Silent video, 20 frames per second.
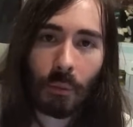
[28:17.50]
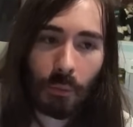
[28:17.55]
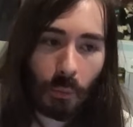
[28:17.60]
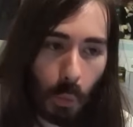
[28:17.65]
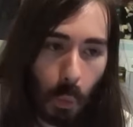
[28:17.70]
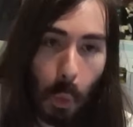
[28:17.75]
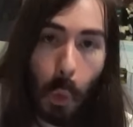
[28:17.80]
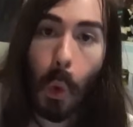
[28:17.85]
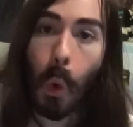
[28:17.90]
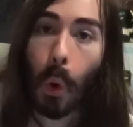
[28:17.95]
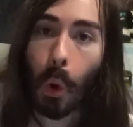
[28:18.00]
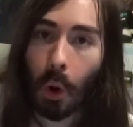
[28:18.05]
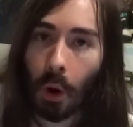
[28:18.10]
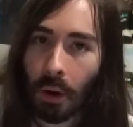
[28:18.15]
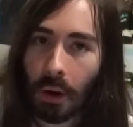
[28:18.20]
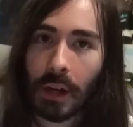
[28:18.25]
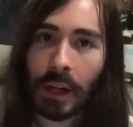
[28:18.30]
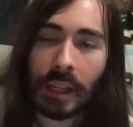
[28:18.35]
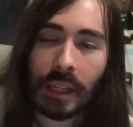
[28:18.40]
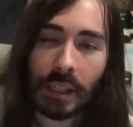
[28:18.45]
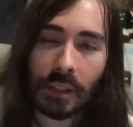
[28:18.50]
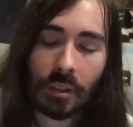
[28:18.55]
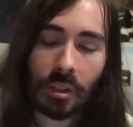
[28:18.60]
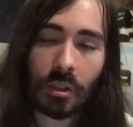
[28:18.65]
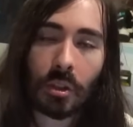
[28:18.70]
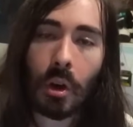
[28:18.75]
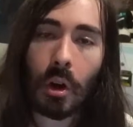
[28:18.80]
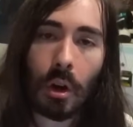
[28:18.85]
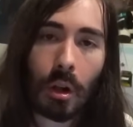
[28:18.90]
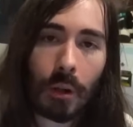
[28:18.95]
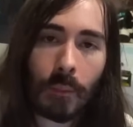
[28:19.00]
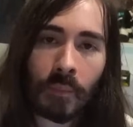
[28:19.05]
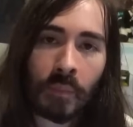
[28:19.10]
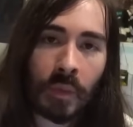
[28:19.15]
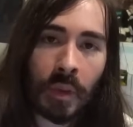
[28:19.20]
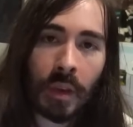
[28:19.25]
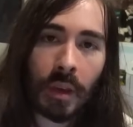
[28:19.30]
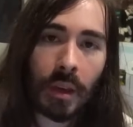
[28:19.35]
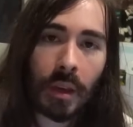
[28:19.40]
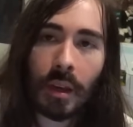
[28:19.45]
war against Null.
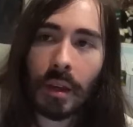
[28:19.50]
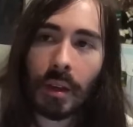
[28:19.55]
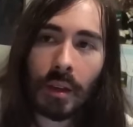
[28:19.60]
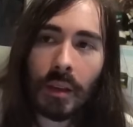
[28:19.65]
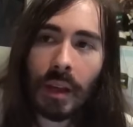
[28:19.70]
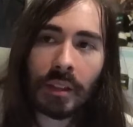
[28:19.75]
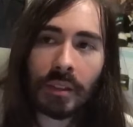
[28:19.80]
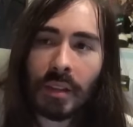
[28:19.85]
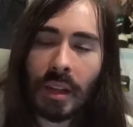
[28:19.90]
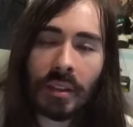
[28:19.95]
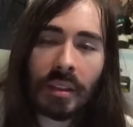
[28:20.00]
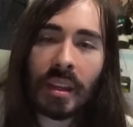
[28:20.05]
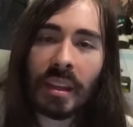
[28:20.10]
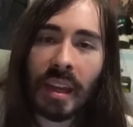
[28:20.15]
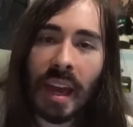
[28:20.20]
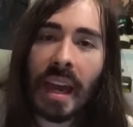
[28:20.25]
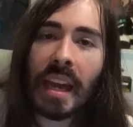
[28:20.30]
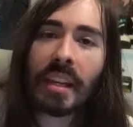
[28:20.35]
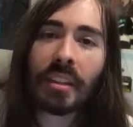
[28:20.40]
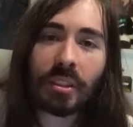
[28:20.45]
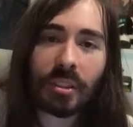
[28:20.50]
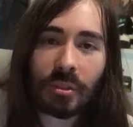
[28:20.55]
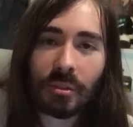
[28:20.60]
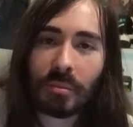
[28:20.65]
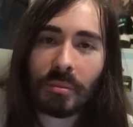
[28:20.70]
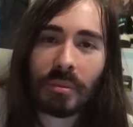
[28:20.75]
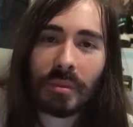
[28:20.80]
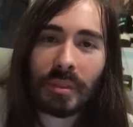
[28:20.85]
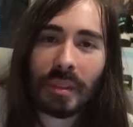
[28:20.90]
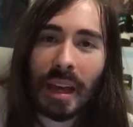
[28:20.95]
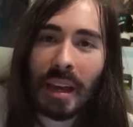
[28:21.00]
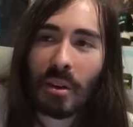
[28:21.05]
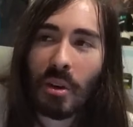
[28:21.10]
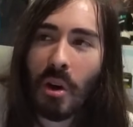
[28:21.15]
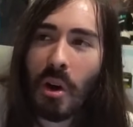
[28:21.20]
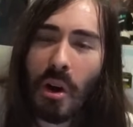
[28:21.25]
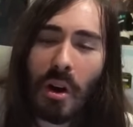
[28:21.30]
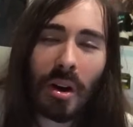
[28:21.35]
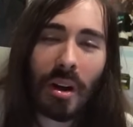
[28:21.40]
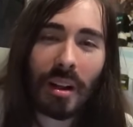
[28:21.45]
That's not the case at
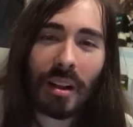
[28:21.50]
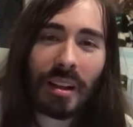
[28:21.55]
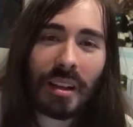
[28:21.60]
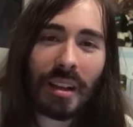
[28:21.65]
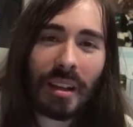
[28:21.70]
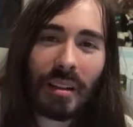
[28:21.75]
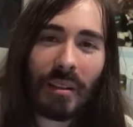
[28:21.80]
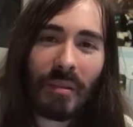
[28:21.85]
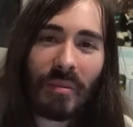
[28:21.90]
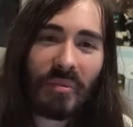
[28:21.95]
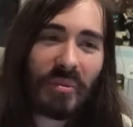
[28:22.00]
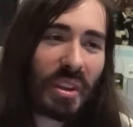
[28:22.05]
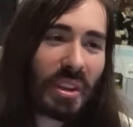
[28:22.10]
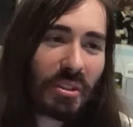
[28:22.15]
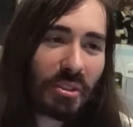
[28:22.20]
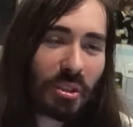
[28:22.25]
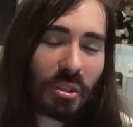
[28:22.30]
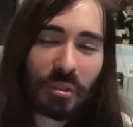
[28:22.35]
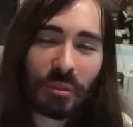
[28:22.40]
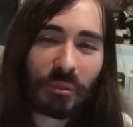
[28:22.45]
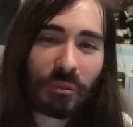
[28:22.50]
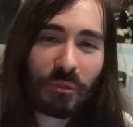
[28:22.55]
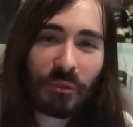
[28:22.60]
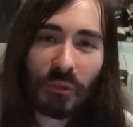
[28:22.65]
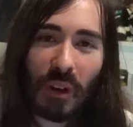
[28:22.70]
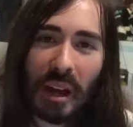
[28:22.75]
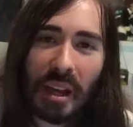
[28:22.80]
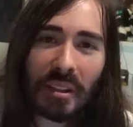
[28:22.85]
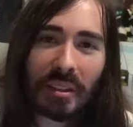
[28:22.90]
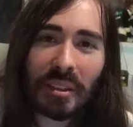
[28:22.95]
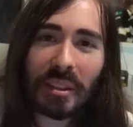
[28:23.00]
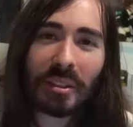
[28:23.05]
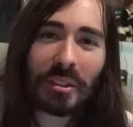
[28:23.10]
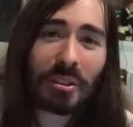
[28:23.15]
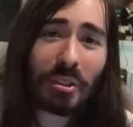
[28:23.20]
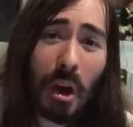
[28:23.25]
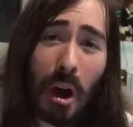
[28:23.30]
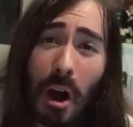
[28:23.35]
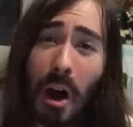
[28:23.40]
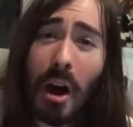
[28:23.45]
all. They just fight the
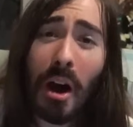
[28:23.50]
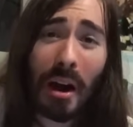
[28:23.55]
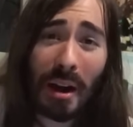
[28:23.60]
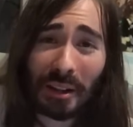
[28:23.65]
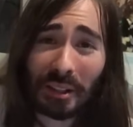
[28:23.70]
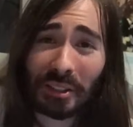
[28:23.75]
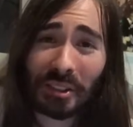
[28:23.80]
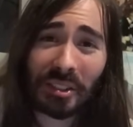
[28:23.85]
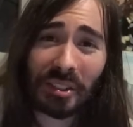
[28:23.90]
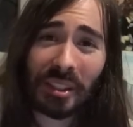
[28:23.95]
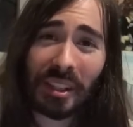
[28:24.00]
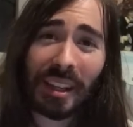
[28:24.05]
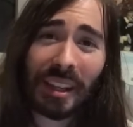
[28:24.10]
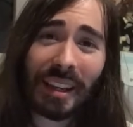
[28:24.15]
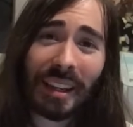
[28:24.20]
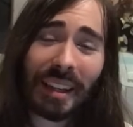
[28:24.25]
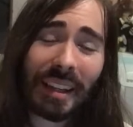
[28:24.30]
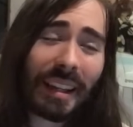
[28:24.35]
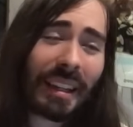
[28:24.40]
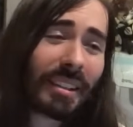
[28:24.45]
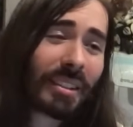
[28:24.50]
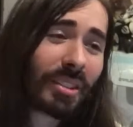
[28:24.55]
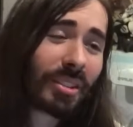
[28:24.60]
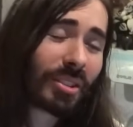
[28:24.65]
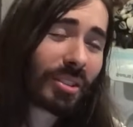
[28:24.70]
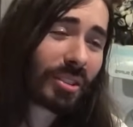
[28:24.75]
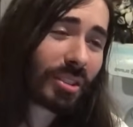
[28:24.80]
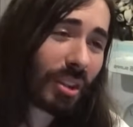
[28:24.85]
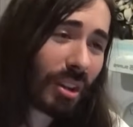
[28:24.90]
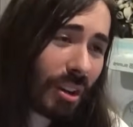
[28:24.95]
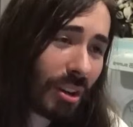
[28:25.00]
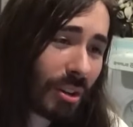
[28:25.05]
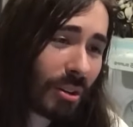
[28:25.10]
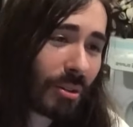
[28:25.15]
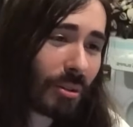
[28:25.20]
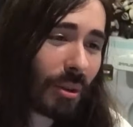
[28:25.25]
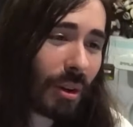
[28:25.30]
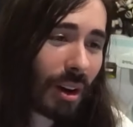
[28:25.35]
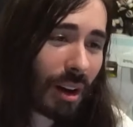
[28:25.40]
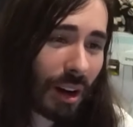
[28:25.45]
dogs. It's
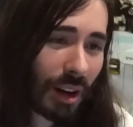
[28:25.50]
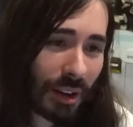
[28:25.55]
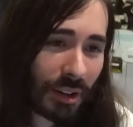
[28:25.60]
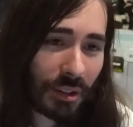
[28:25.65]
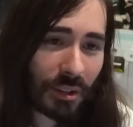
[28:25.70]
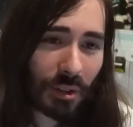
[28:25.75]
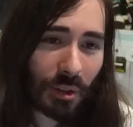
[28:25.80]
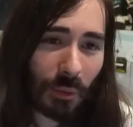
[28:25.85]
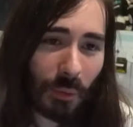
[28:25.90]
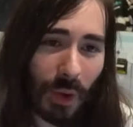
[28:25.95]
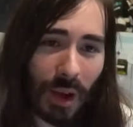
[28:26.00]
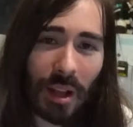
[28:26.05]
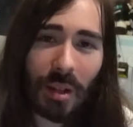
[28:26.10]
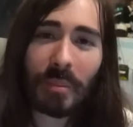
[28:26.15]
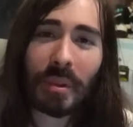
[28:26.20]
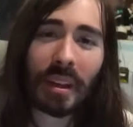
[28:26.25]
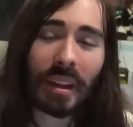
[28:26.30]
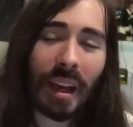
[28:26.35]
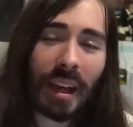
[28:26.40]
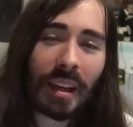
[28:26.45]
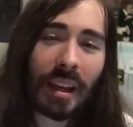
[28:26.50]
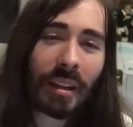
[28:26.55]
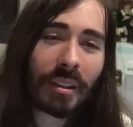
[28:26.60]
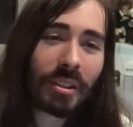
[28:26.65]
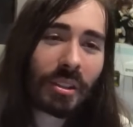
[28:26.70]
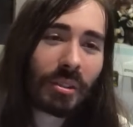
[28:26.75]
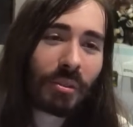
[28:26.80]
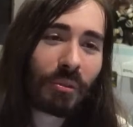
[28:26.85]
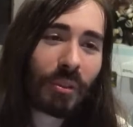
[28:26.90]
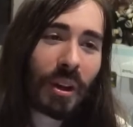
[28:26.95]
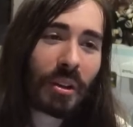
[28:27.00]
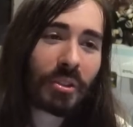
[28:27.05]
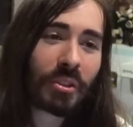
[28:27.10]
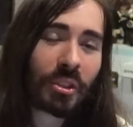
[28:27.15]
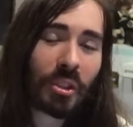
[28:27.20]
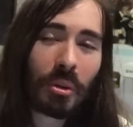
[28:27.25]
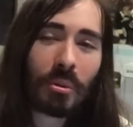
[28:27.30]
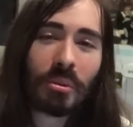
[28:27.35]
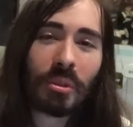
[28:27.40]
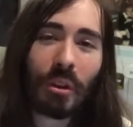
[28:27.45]
so underwhelming. I just felt
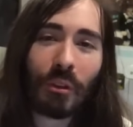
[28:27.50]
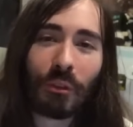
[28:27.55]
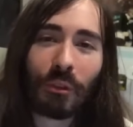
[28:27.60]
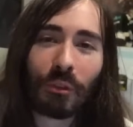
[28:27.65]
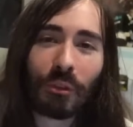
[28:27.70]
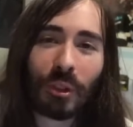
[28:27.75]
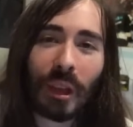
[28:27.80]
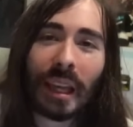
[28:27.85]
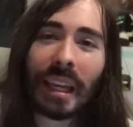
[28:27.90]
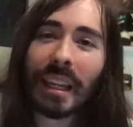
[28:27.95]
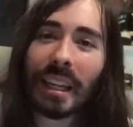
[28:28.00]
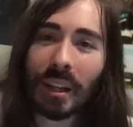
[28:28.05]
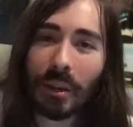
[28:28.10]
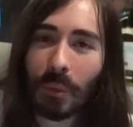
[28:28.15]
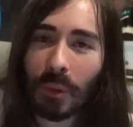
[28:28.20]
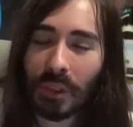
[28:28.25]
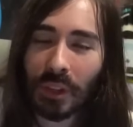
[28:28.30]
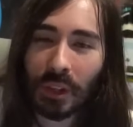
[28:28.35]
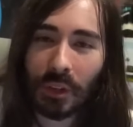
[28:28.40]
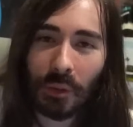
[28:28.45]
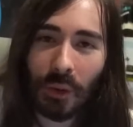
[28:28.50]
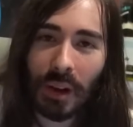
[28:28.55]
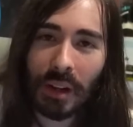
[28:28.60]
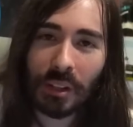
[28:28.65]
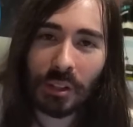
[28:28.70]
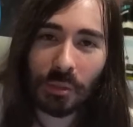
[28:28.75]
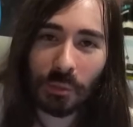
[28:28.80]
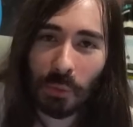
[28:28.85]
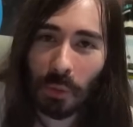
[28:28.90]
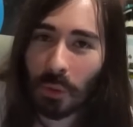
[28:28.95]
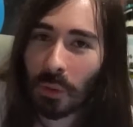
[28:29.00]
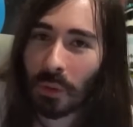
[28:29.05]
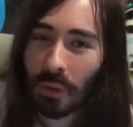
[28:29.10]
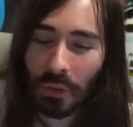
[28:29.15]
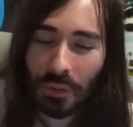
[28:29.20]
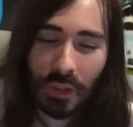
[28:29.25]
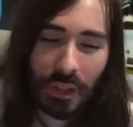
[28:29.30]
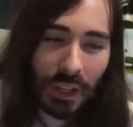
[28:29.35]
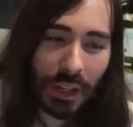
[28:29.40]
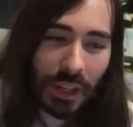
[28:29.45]
so deflated when the credits rolled.